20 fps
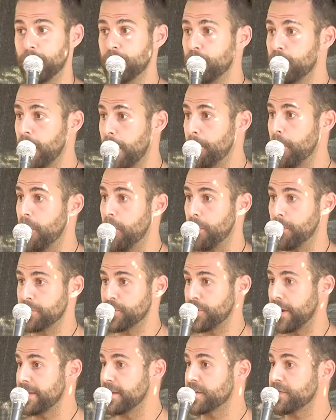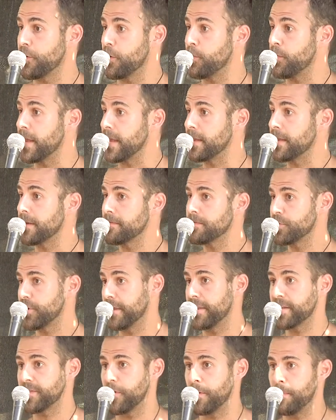When you come home, try this for a week,
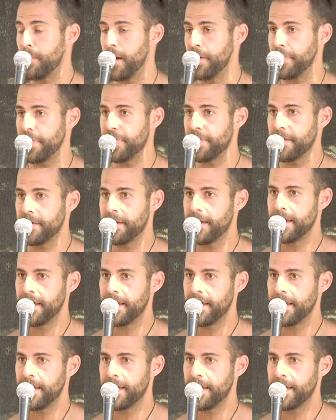try this for a month,